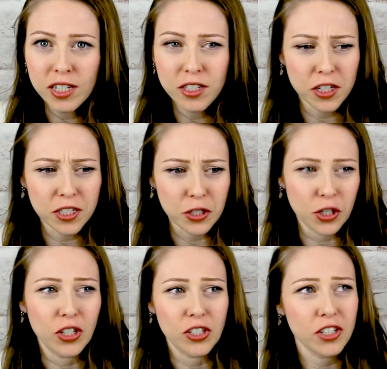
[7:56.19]
Dun
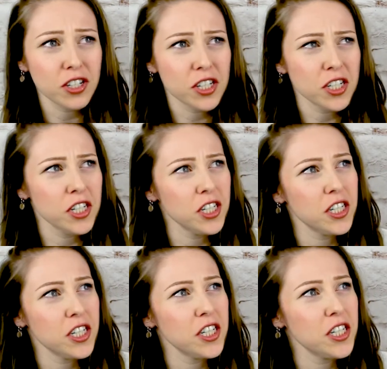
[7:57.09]
dun
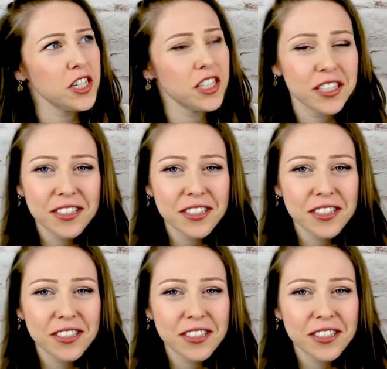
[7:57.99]
dun!